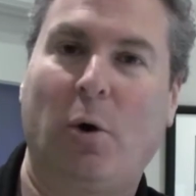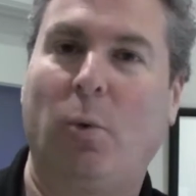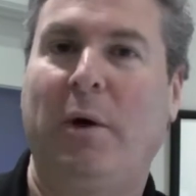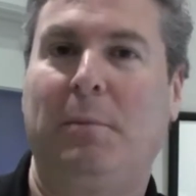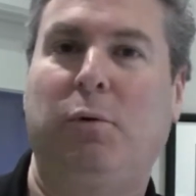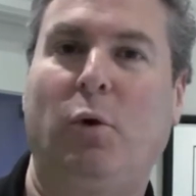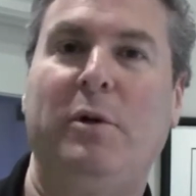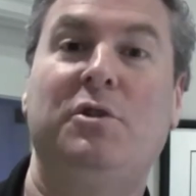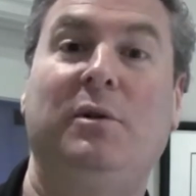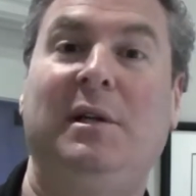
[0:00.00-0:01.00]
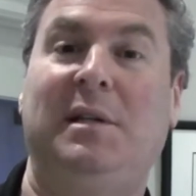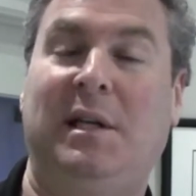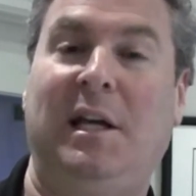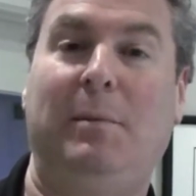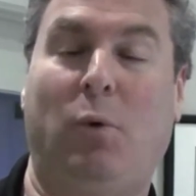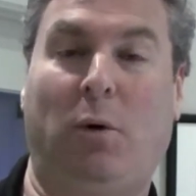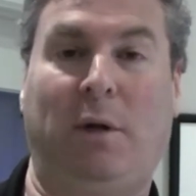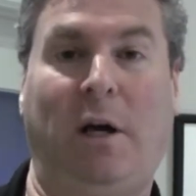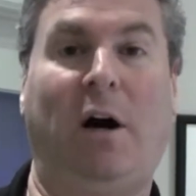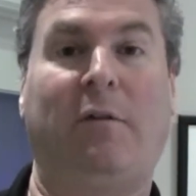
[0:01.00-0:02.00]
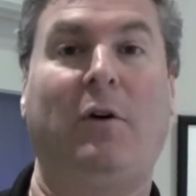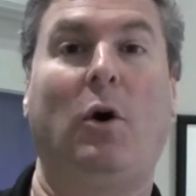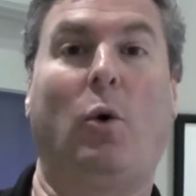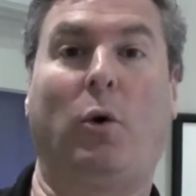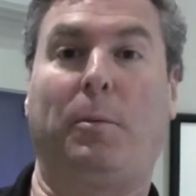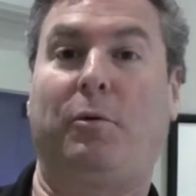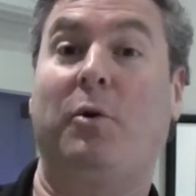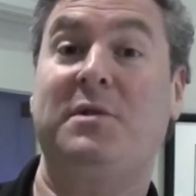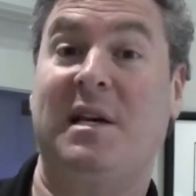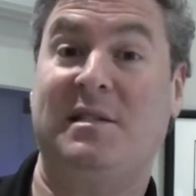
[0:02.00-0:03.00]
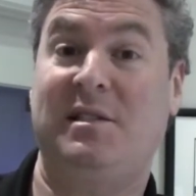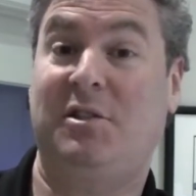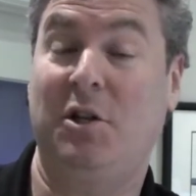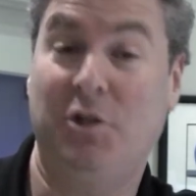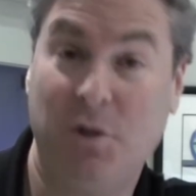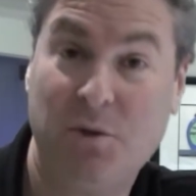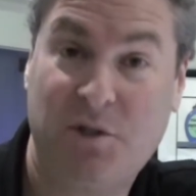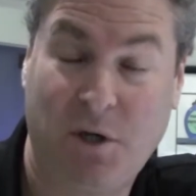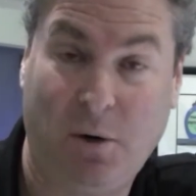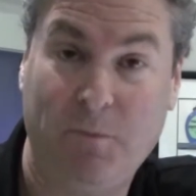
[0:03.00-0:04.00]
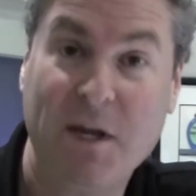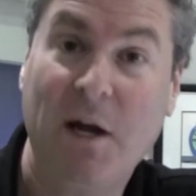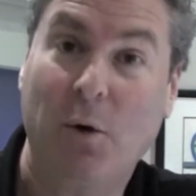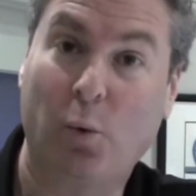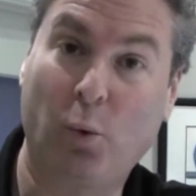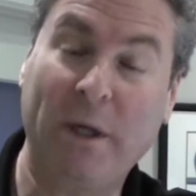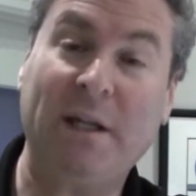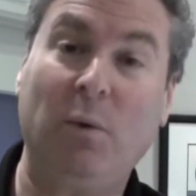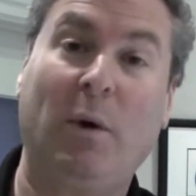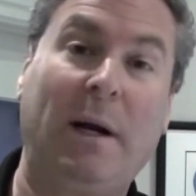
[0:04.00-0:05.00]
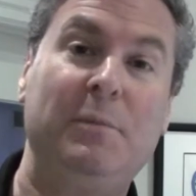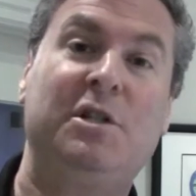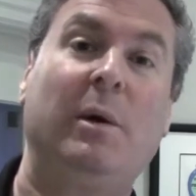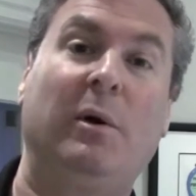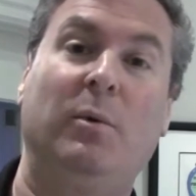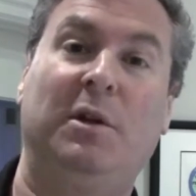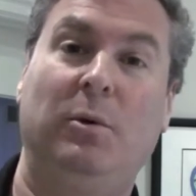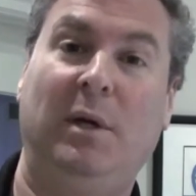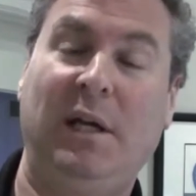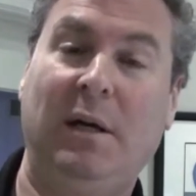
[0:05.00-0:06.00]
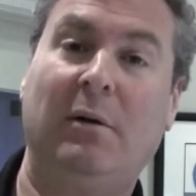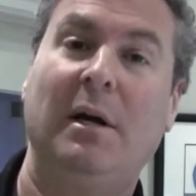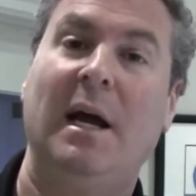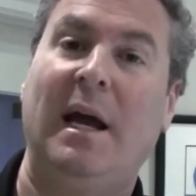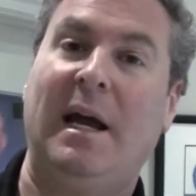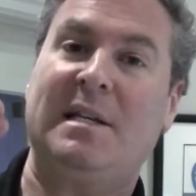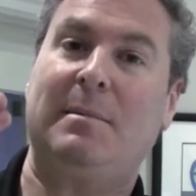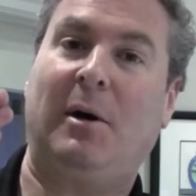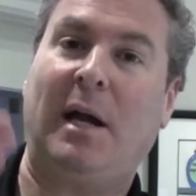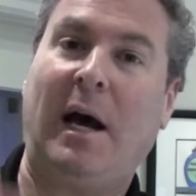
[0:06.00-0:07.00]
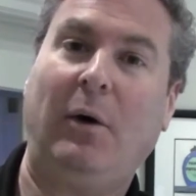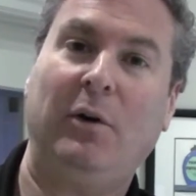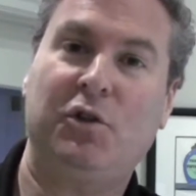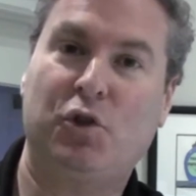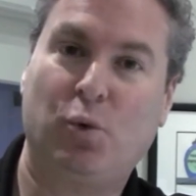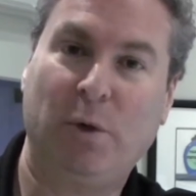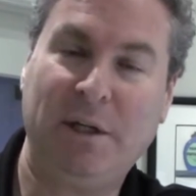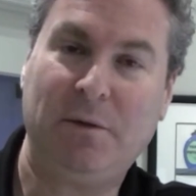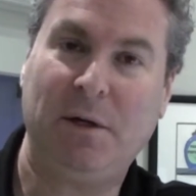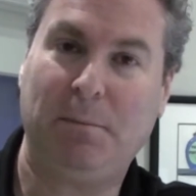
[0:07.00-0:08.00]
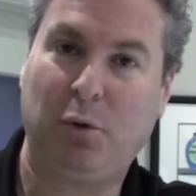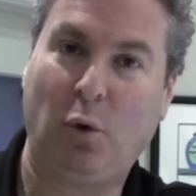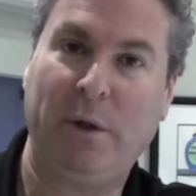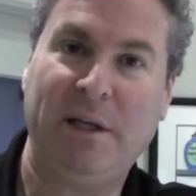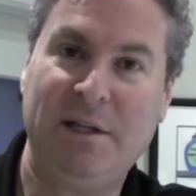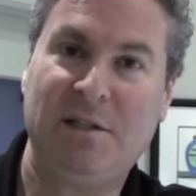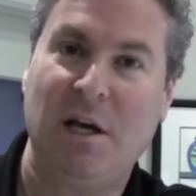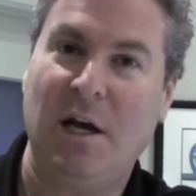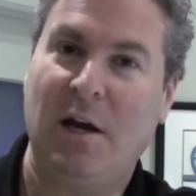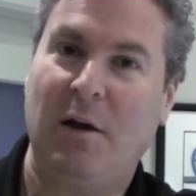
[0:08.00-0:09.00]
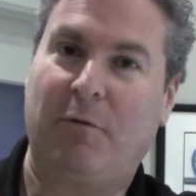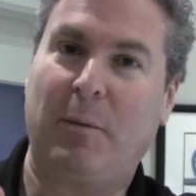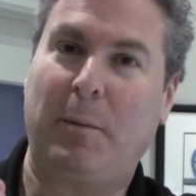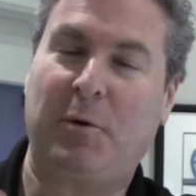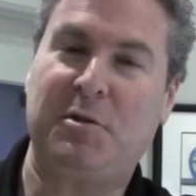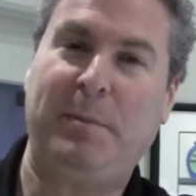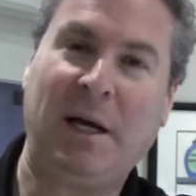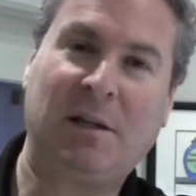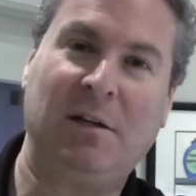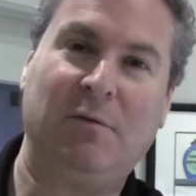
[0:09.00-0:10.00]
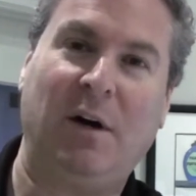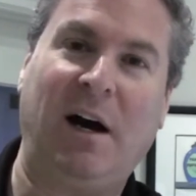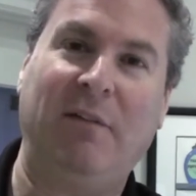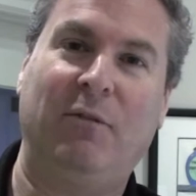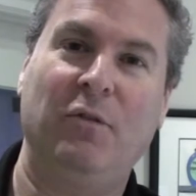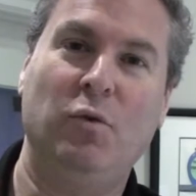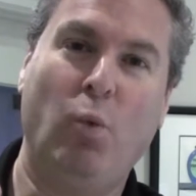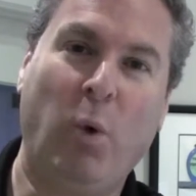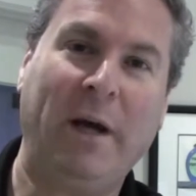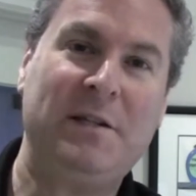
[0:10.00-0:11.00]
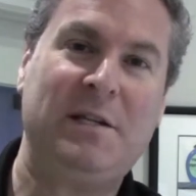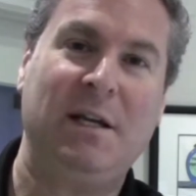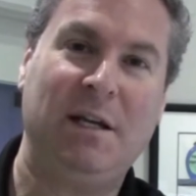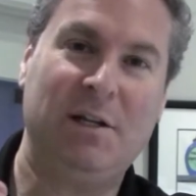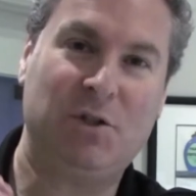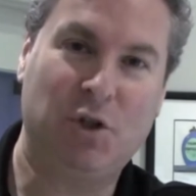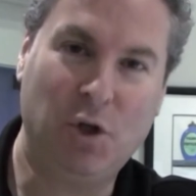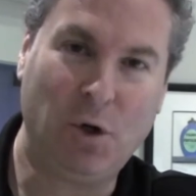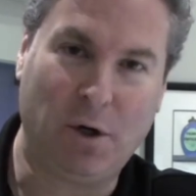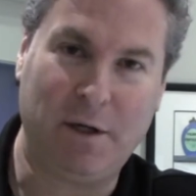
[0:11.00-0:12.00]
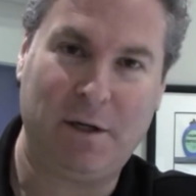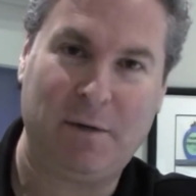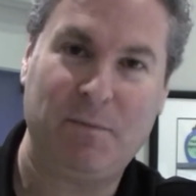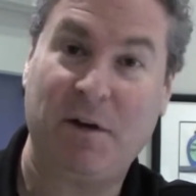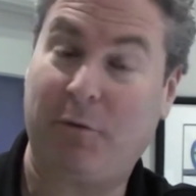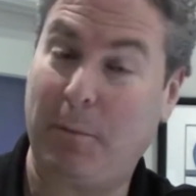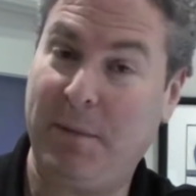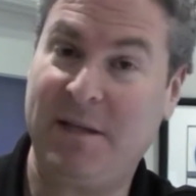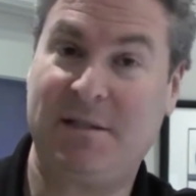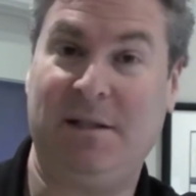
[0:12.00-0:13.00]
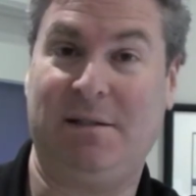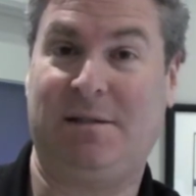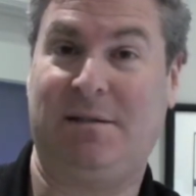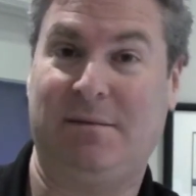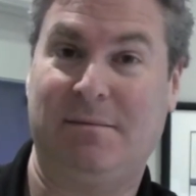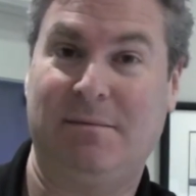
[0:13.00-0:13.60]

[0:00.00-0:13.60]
or what employees you need to keep or lay off, or the processes to do so. Really, what I'm sharing with you here is about how to treat employees from a perspective of what is good for business.